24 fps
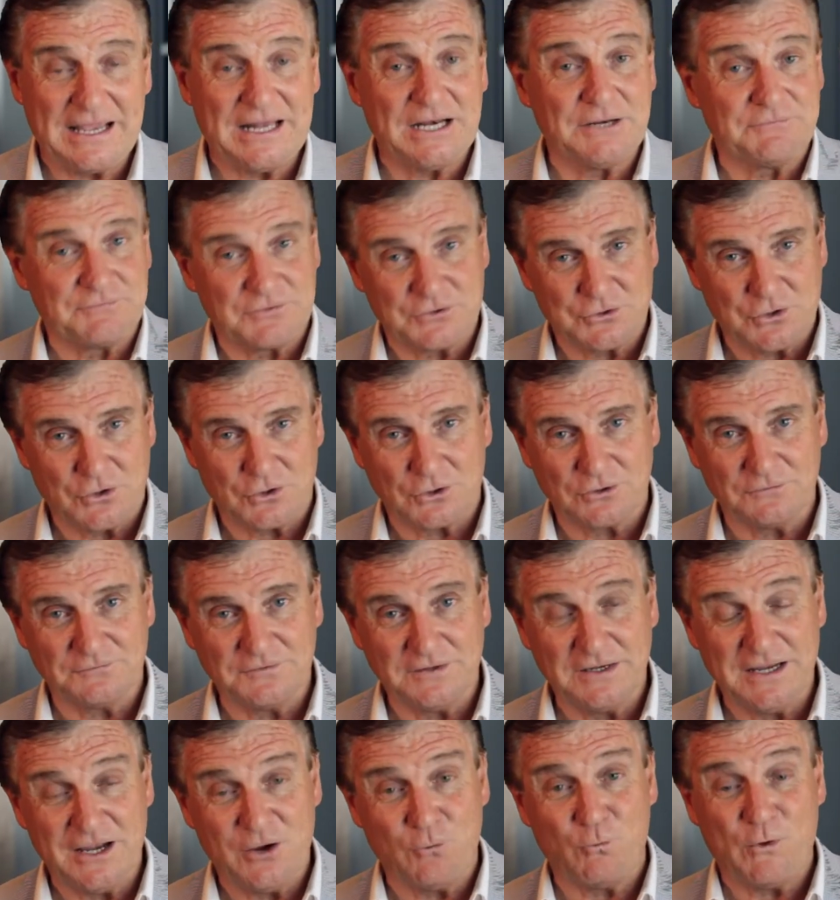and a
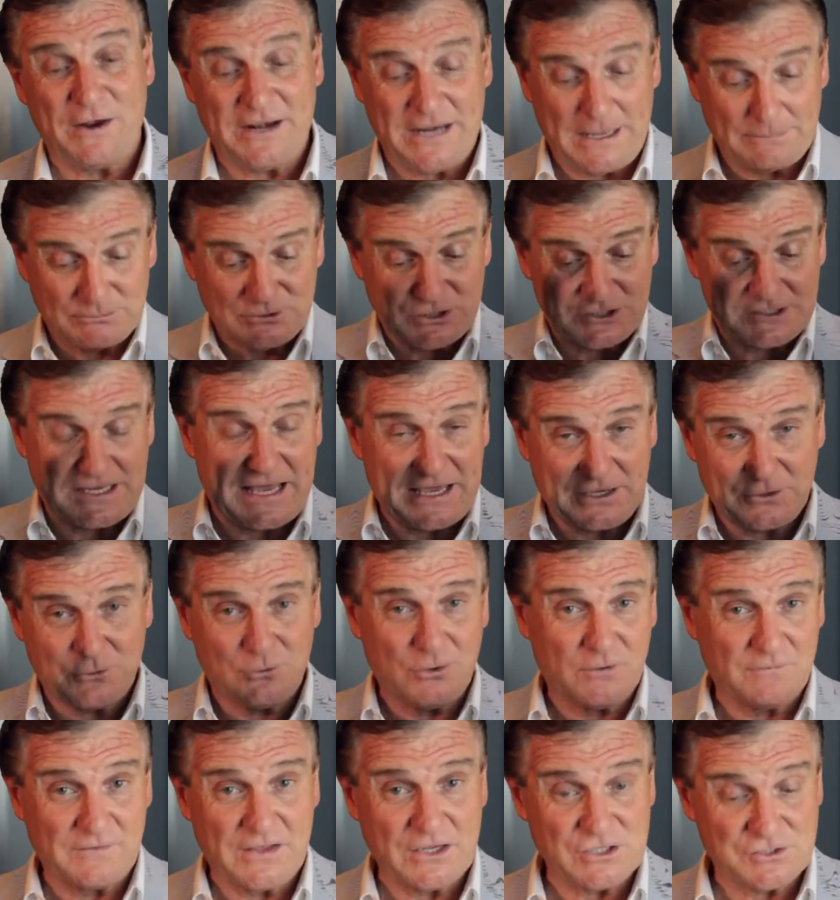photographer and went up to take
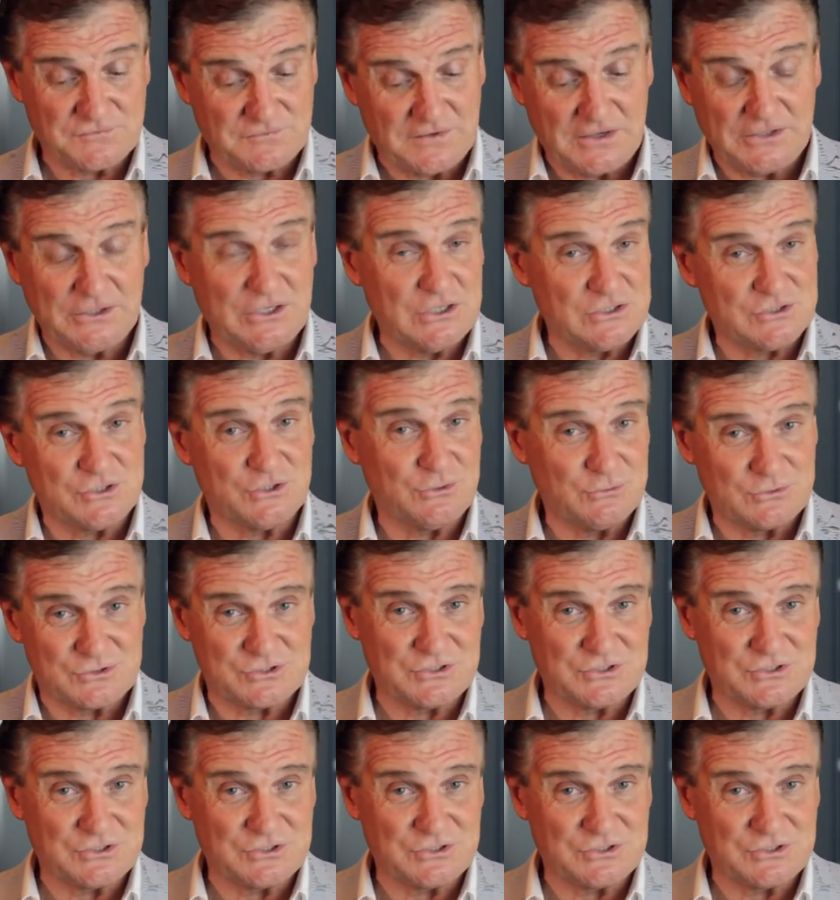all those photos that you'll